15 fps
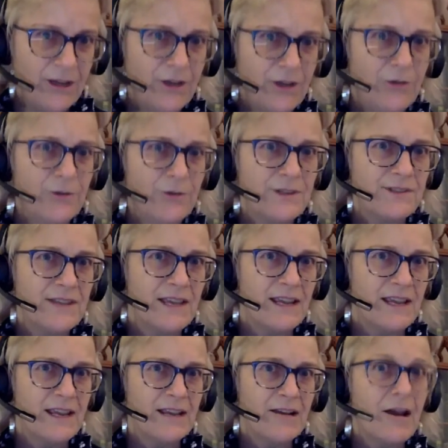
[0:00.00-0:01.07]
who is
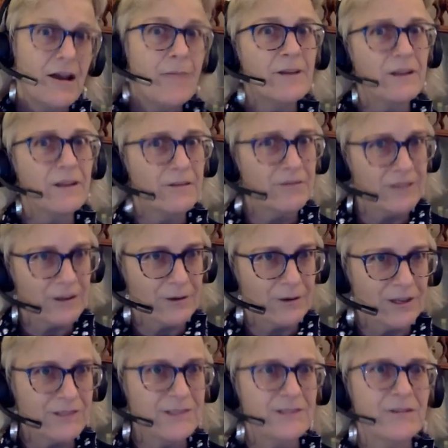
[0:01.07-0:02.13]
a comic
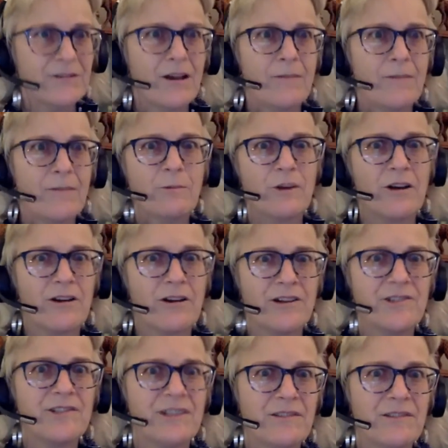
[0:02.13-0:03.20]
theorist, comic book
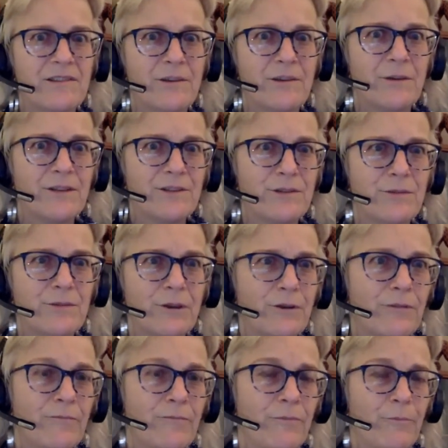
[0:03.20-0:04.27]
artist and theorist, who wrote
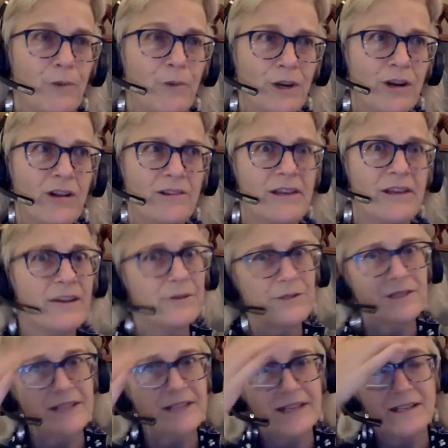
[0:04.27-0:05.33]
a book called Understanding